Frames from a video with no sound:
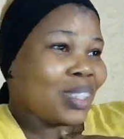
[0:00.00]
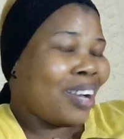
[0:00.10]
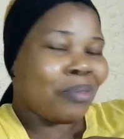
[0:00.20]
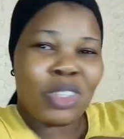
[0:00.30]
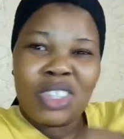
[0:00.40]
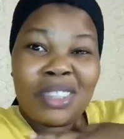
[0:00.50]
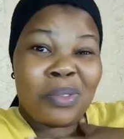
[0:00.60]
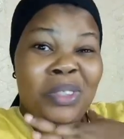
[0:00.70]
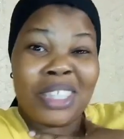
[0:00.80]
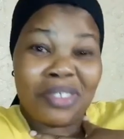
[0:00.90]
I'm not just
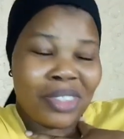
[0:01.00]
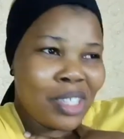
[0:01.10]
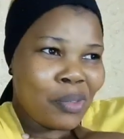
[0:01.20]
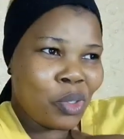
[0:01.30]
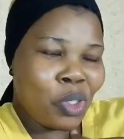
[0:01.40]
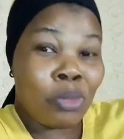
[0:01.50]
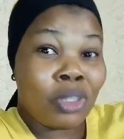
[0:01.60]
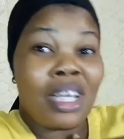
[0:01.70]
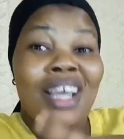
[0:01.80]
even ready for this video, but